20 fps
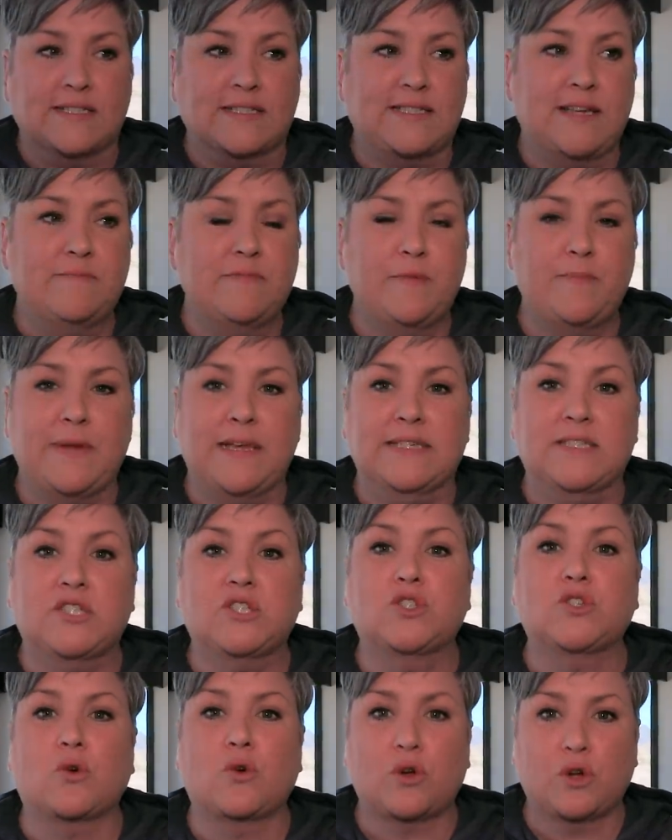It seemed to be
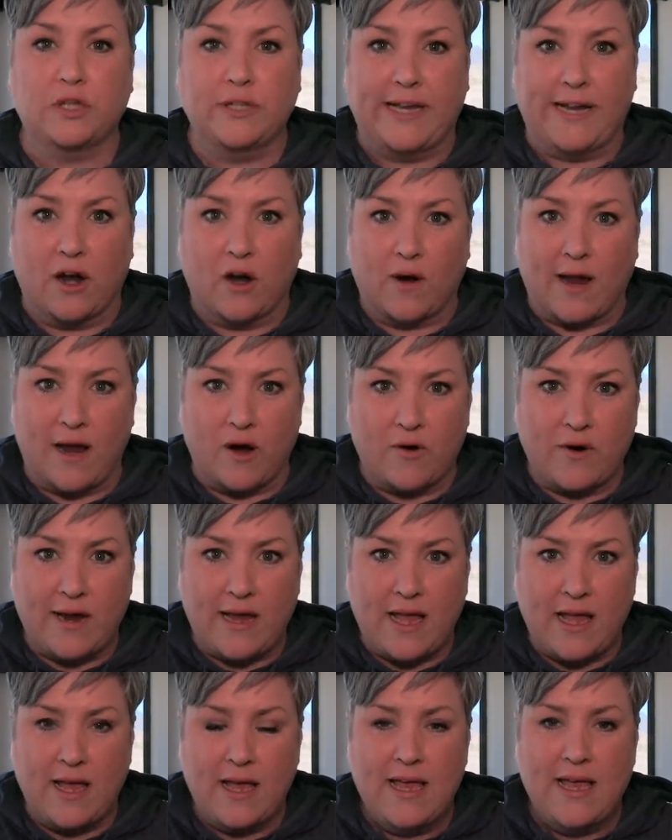circling our
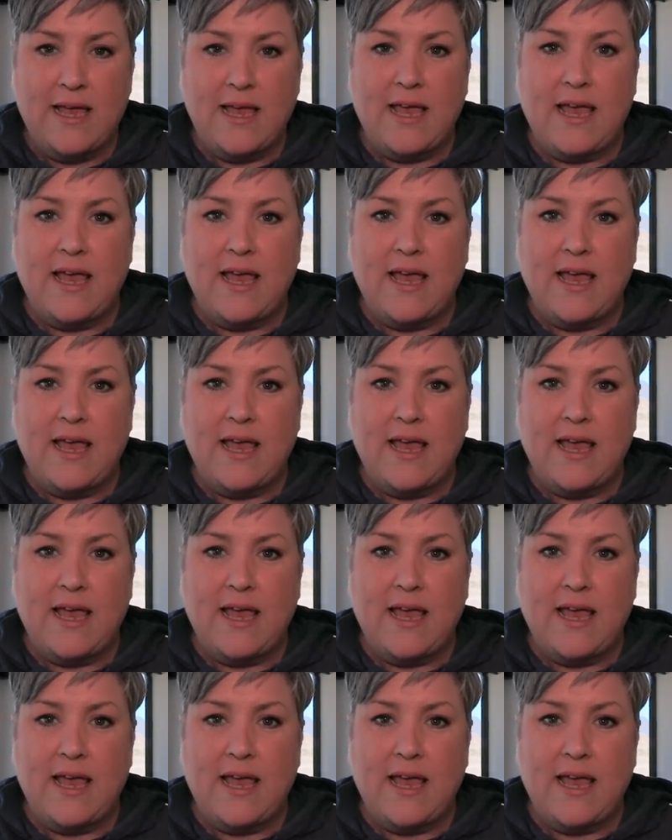area.